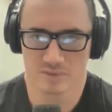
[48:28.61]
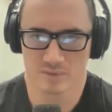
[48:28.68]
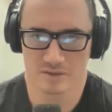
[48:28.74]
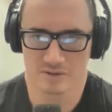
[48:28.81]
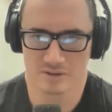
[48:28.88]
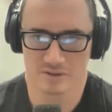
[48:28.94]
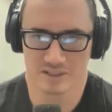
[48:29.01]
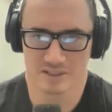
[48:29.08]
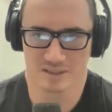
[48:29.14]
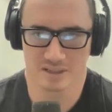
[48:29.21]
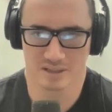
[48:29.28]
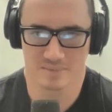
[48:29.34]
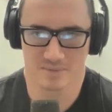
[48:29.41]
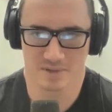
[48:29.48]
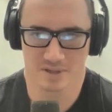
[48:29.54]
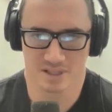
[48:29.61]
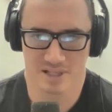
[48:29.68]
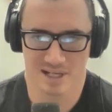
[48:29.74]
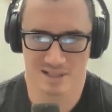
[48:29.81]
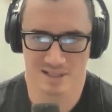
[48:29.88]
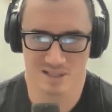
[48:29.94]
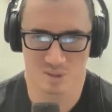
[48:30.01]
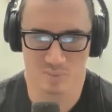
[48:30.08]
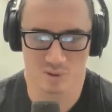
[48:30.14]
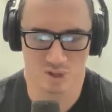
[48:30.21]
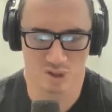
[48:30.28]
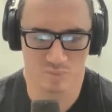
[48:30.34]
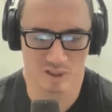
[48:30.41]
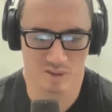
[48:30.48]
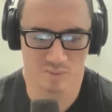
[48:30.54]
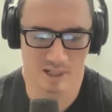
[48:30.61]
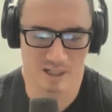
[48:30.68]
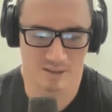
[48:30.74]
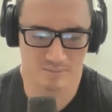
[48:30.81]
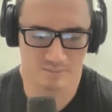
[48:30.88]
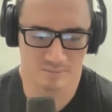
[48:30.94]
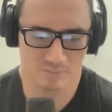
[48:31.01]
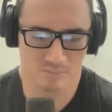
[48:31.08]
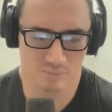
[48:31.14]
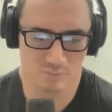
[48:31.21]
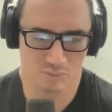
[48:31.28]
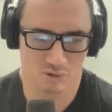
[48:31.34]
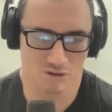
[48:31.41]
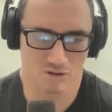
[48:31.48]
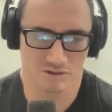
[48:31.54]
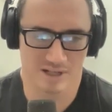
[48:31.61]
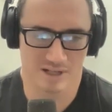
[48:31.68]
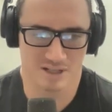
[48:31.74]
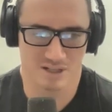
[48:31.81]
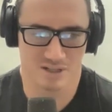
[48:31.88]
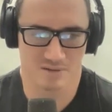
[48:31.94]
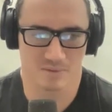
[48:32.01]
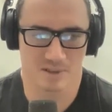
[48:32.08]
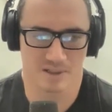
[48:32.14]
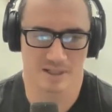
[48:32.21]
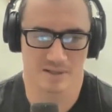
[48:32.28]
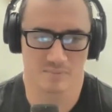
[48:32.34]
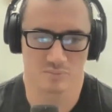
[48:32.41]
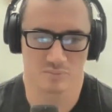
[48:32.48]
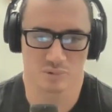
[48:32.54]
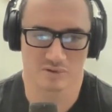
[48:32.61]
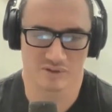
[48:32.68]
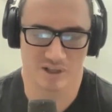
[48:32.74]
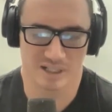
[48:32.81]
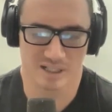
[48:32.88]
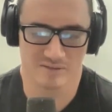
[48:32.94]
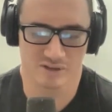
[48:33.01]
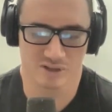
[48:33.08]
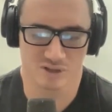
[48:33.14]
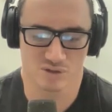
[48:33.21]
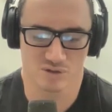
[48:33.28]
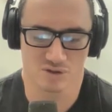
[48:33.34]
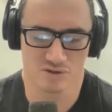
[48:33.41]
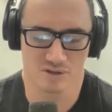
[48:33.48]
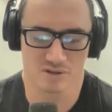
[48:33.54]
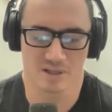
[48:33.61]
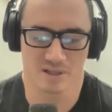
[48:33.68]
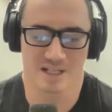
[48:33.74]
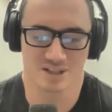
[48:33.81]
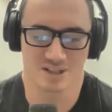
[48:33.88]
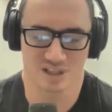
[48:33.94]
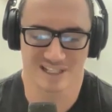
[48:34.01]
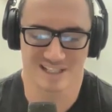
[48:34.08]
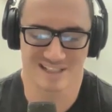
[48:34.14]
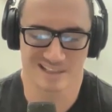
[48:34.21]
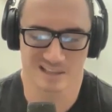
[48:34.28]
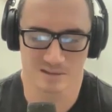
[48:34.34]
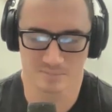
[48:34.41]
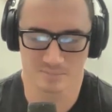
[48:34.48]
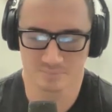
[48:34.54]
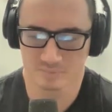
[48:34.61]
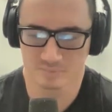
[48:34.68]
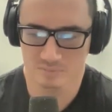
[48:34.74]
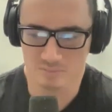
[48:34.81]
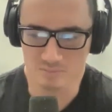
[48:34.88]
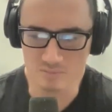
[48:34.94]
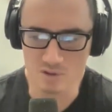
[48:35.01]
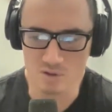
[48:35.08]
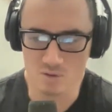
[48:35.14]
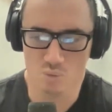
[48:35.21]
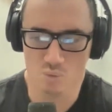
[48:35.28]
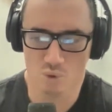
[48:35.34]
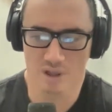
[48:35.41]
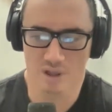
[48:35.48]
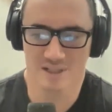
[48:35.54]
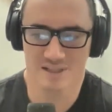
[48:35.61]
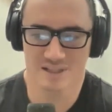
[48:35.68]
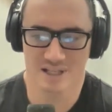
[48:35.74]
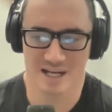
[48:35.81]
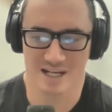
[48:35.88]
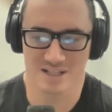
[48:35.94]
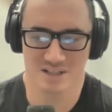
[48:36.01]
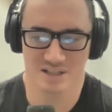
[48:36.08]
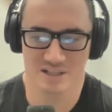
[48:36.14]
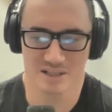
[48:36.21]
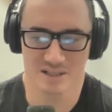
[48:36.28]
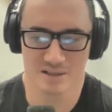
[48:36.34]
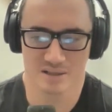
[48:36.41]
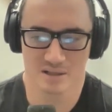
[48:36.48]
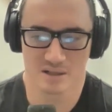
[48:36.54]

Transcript: If we think that sex is supposed to be about procreation and then providing for children, educating them, what has it actually